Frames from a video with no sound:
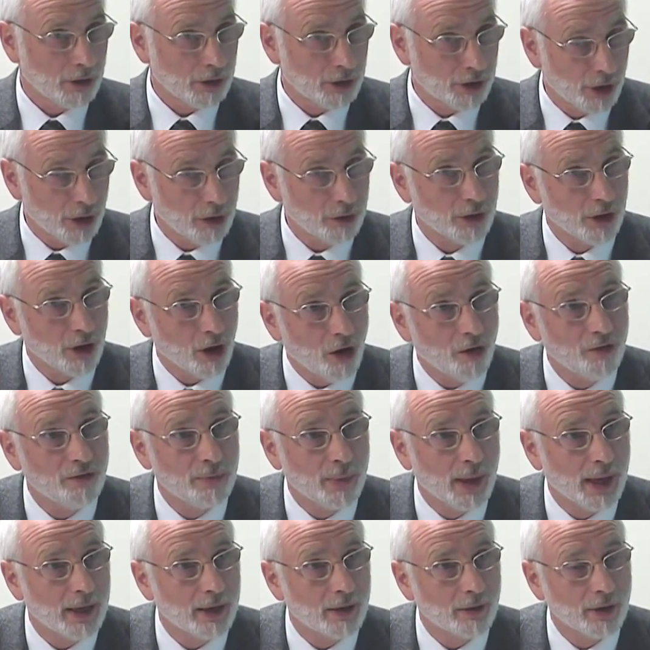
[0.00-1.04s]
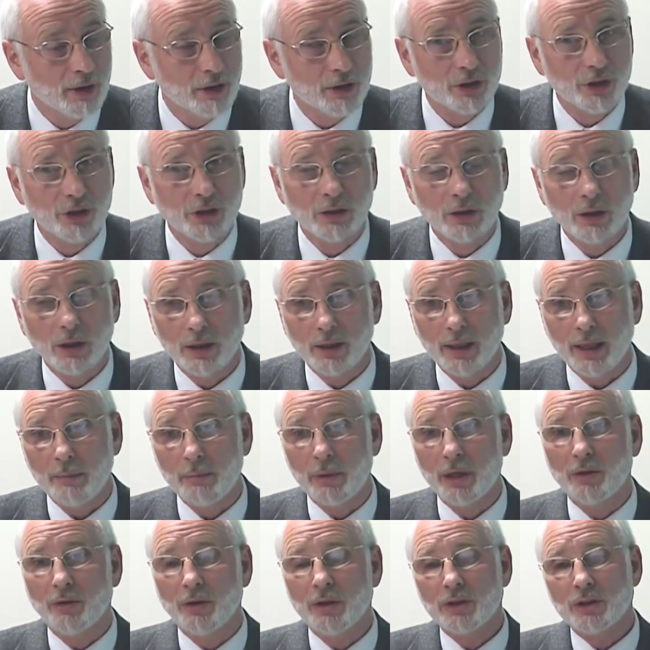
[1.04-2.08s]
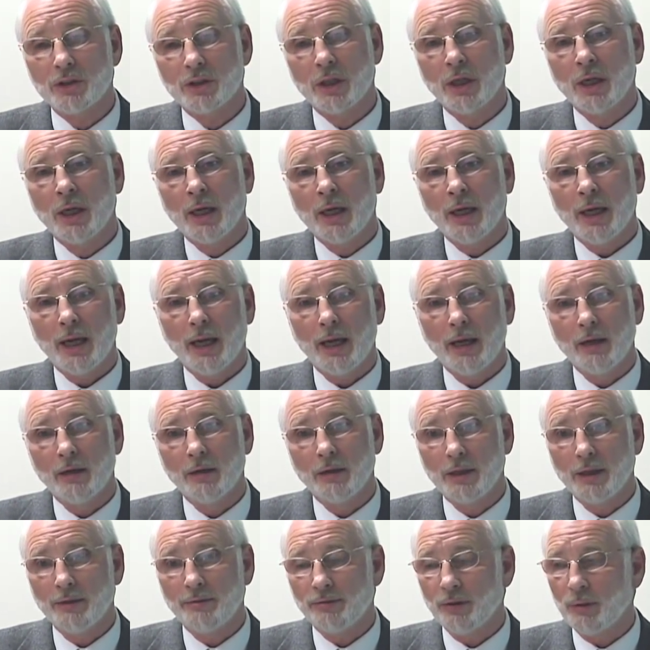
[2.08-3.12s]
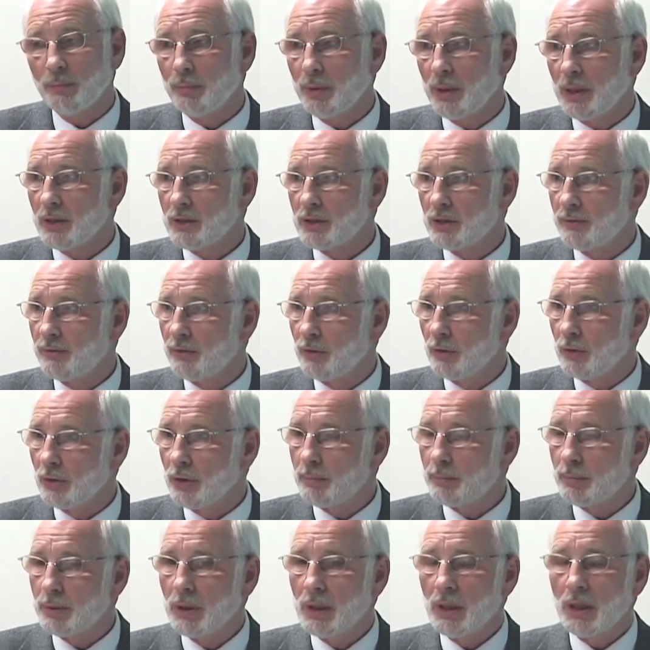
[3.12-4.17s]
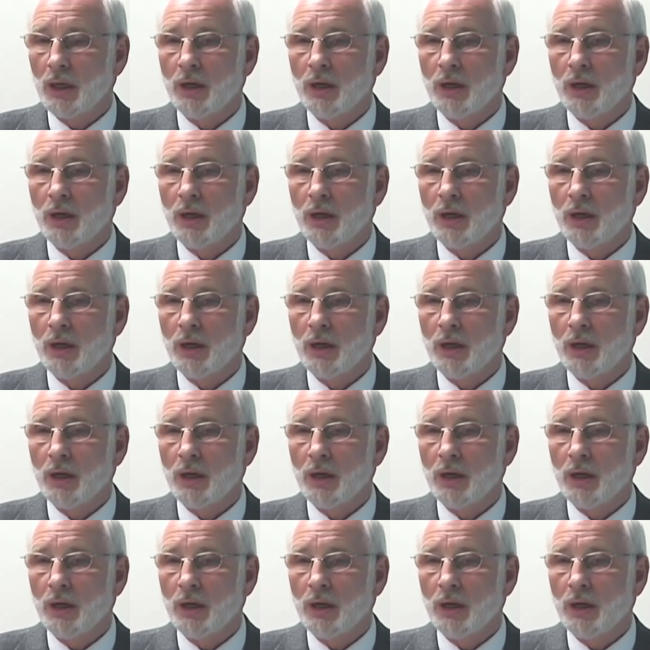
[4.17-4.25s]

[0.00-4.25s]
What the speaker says: children of migrants and immigrants in different parts of Europe,